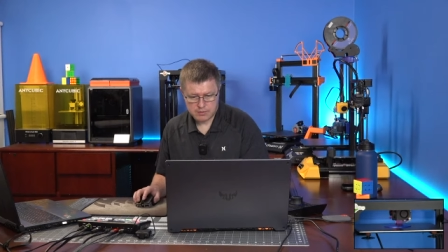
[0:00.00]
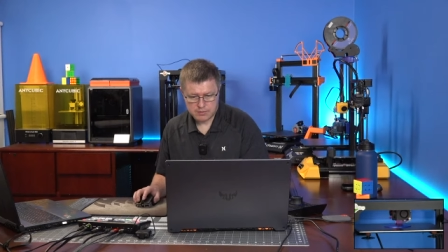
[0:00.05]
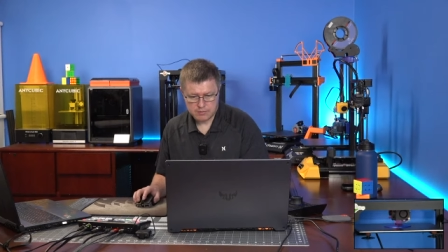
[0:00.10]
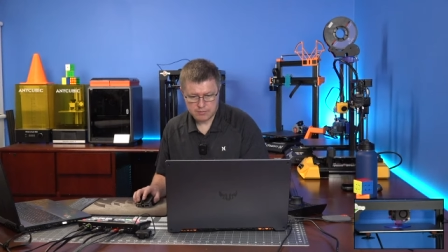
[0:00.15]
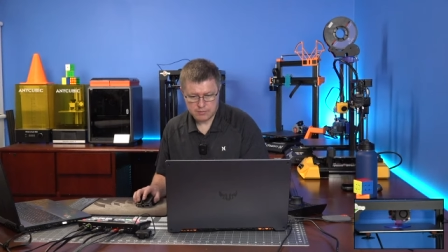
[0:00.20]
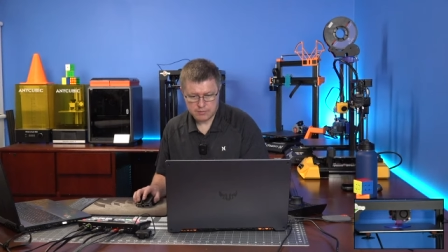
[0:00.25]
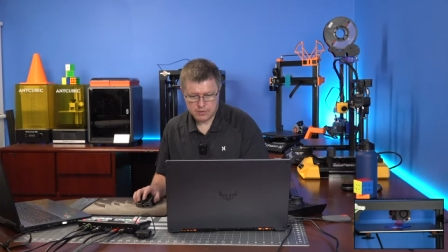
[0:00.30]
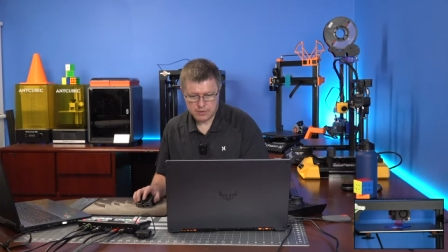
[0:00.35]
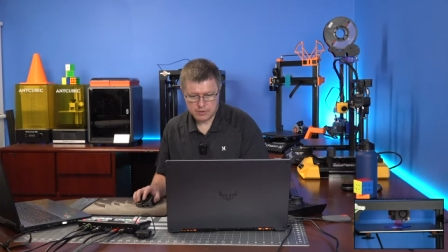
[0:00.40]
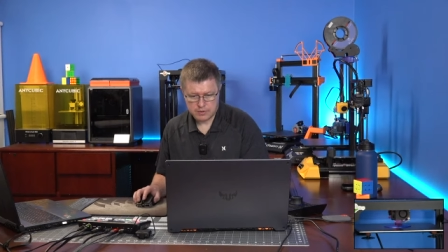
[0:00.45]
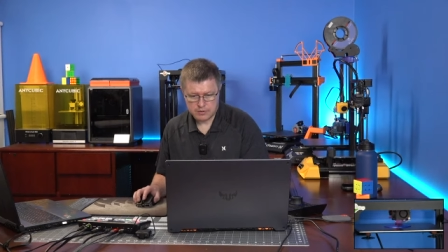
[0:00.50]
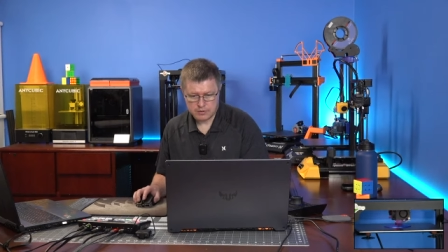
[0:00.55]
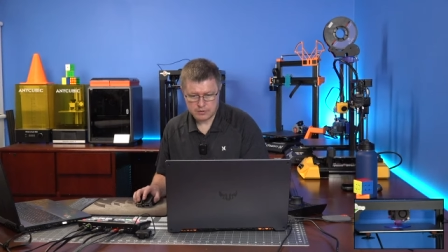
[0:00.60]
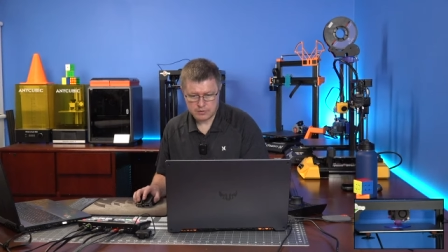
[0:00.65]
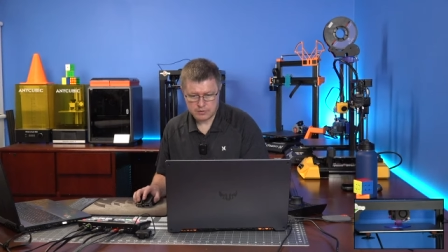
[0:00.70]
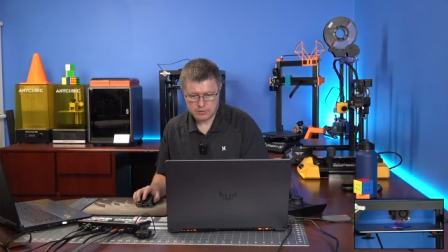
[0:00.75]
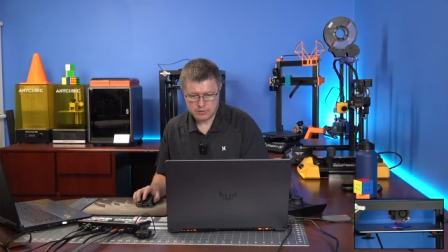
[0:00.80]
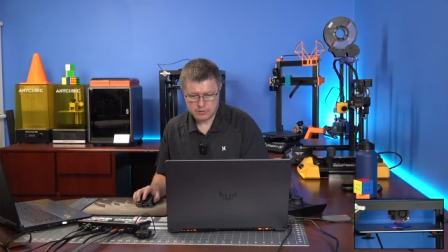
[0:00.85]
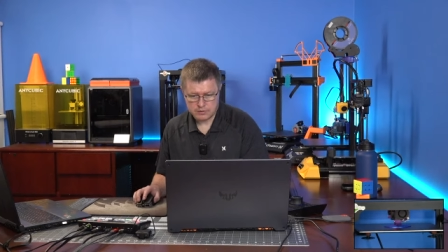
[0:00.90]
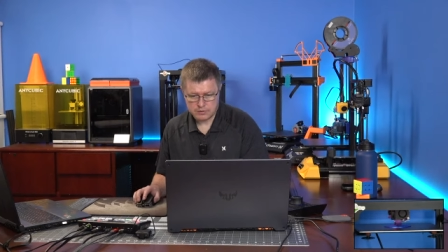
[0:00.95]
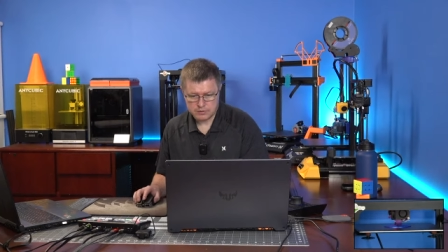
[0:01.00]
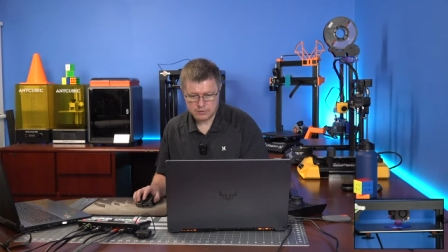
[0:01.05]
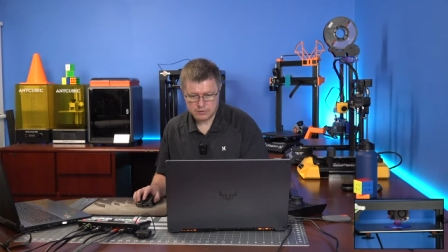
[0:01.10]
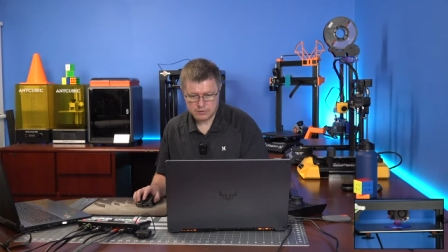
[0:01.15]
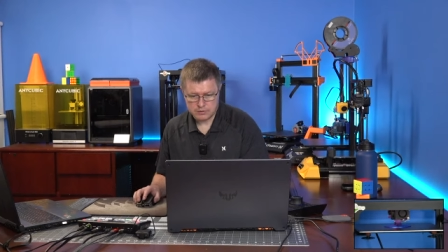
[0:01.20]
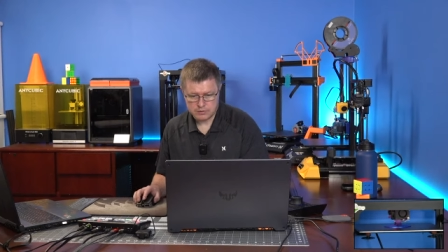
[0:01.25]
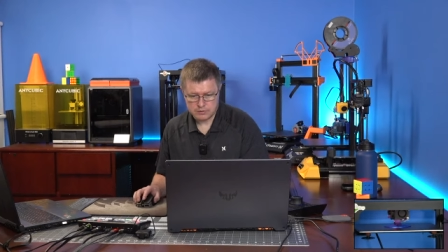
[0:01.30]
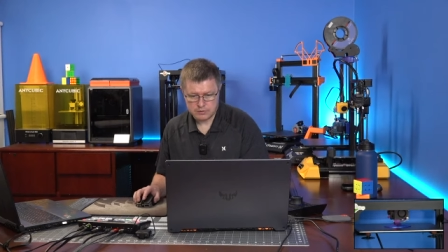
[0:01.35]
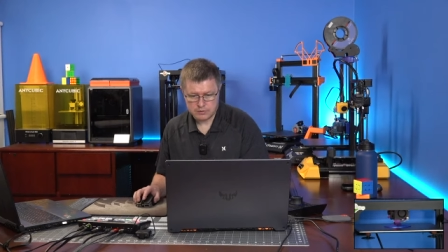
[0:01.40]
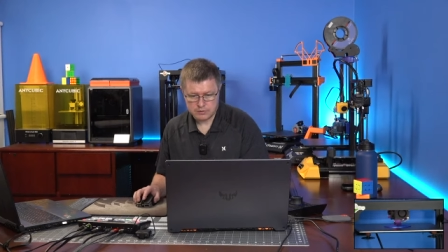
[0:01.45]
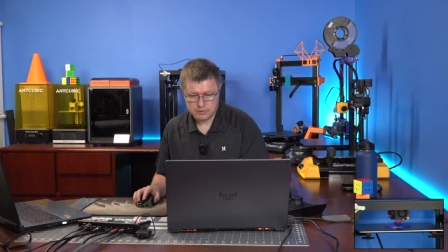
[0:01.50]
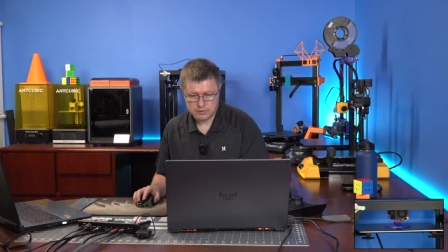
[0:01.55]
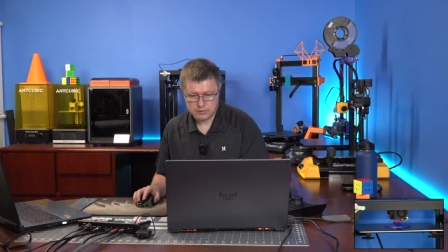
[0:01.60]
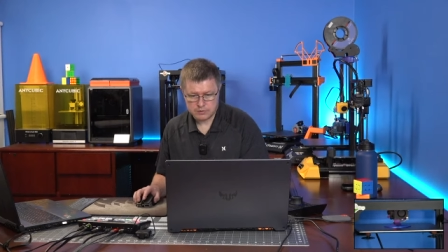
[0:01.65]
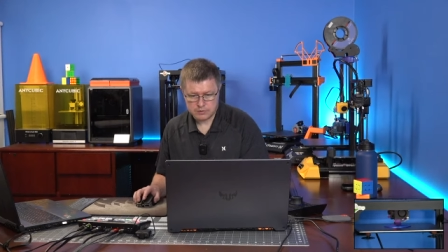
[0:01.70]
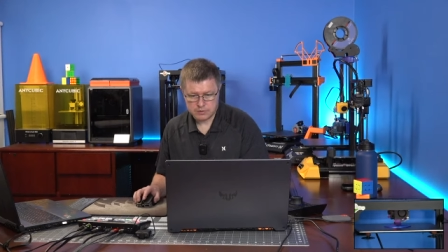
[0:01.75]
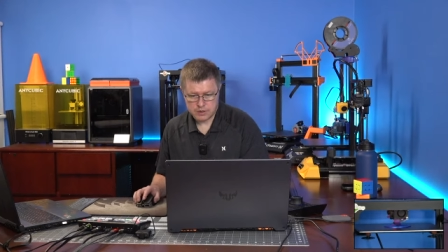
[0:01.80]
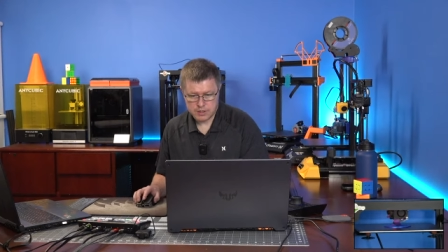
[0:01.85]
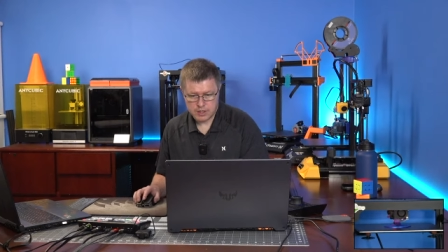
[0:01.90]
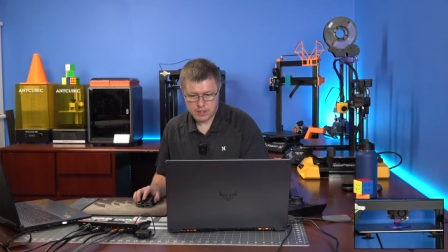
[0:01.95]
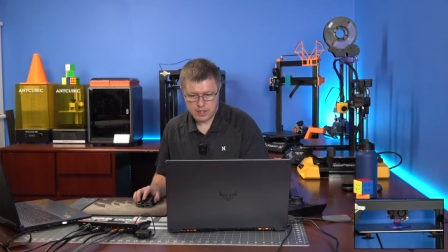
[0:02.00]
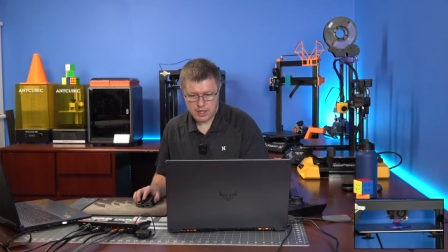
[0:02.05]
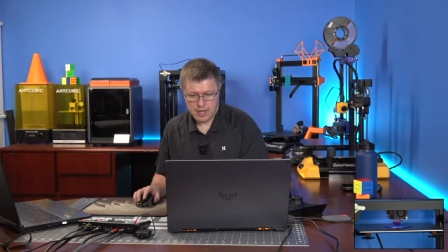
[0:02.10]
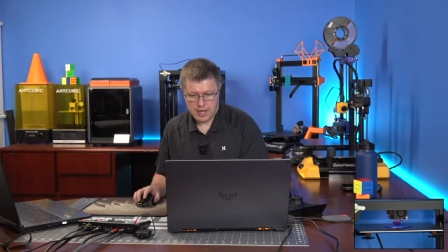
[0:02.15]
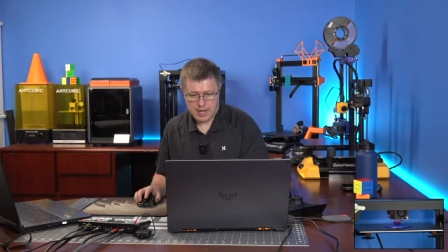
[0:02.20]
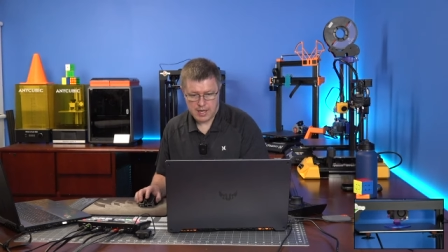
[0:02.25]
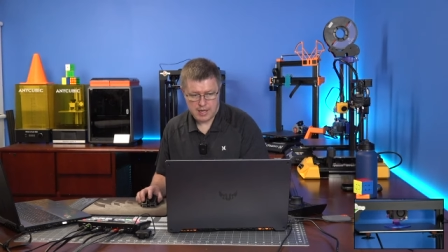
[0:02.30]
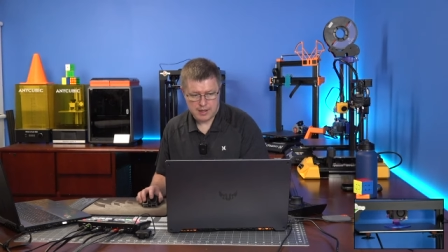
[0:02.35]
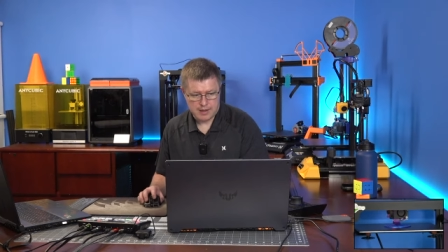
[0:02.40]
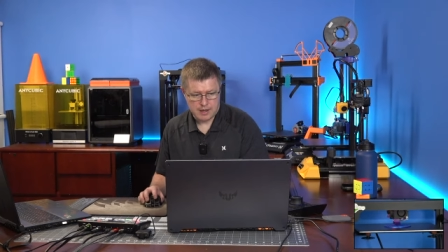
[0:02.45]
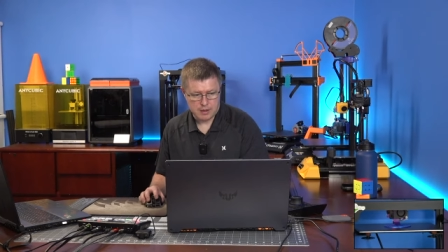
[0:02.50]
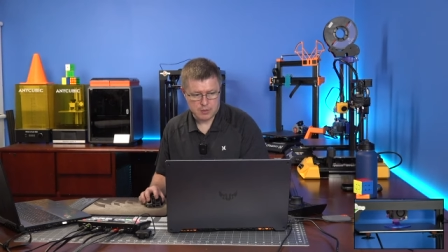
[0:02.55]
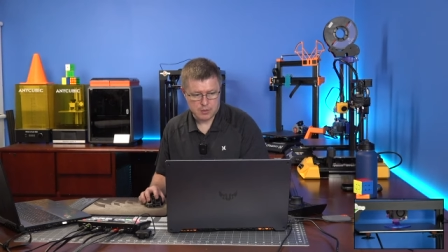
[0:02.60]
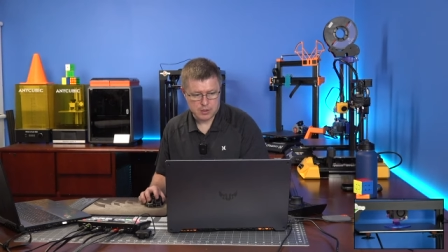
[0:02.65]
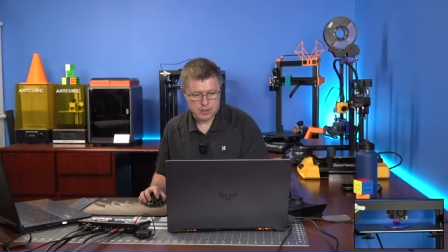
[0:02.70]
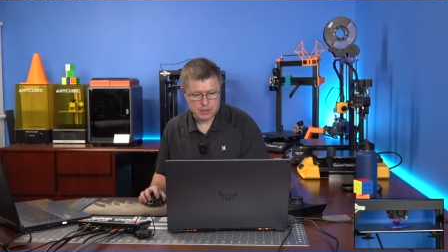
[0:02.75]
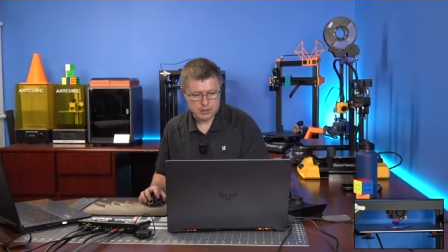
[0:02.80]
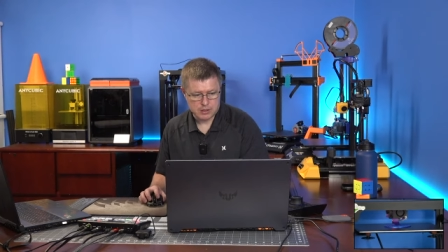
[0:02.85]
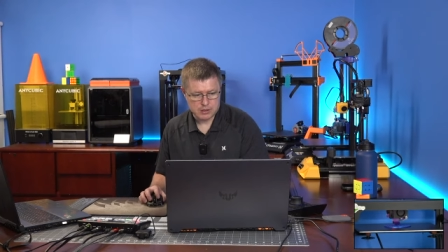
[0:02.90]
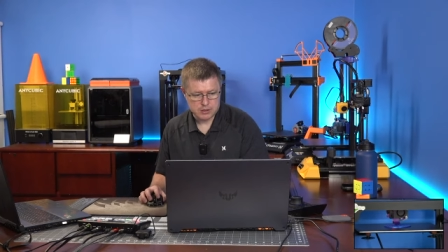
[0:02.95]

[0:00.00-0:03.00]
Mm, yeah, that'll work.